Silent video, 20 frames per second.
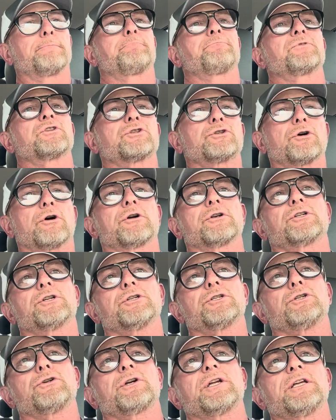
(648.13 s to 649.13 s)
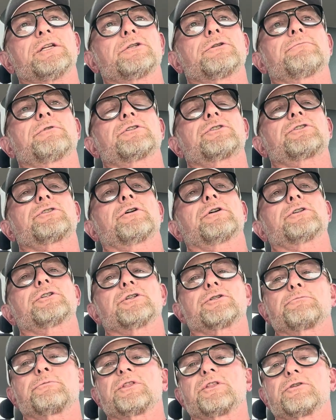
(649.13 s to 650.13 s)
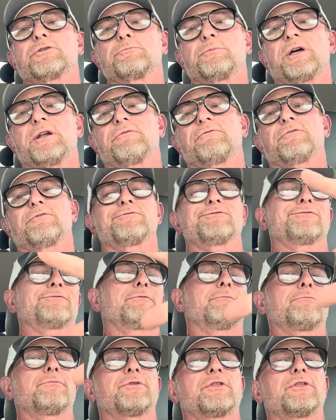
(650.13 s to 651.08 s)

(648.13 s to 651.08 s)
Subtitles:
Starches, you can eat too much starches, but there's benefit from them.